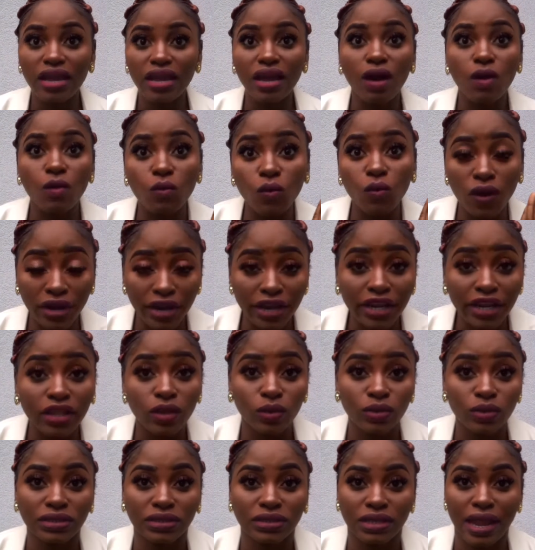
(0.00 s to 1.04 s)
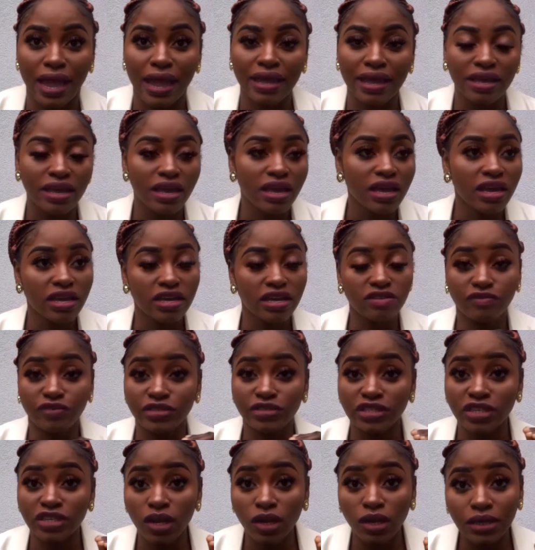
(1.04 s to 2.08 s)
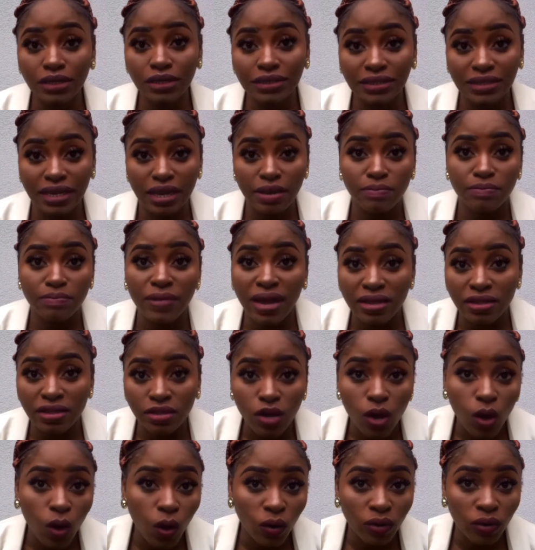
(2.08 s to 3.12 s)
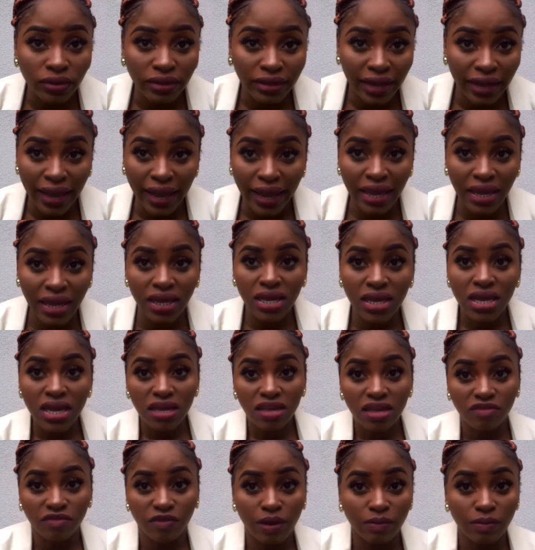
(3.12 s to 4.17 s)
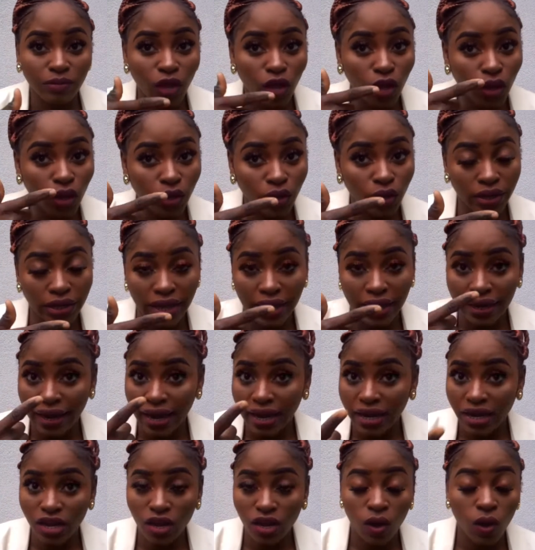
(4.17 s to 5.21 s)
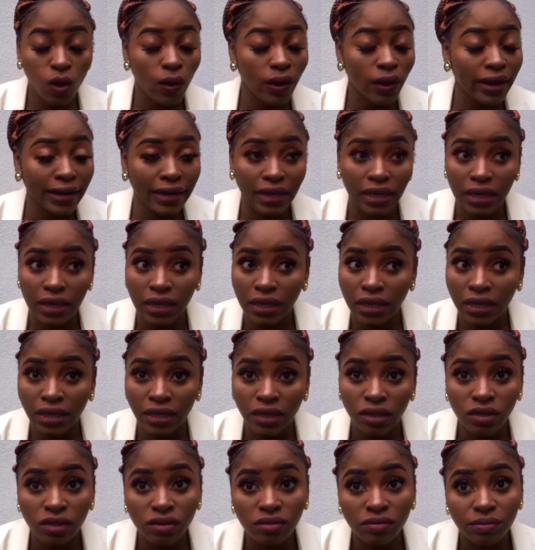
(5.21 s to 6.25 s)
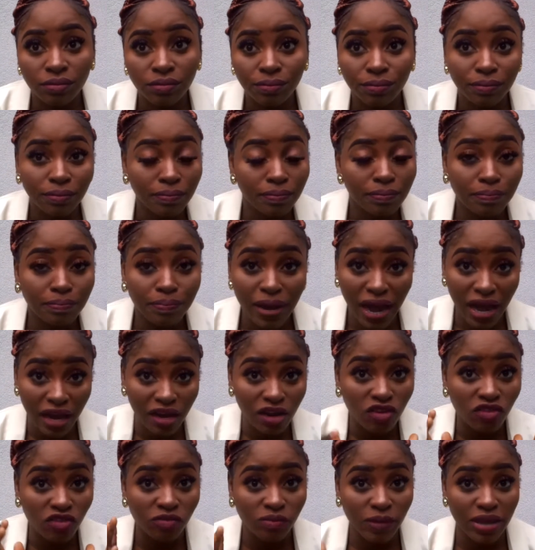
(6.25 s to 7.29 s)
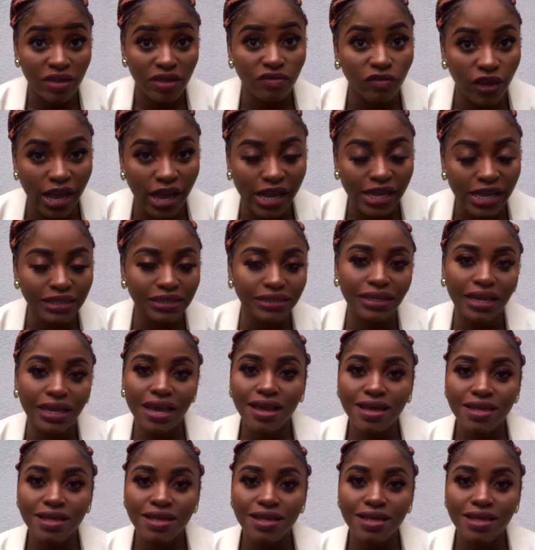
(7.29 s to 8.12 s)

what it looks like, if it's gonna stay matte all day, if I'm not gonna get any oily part of my face.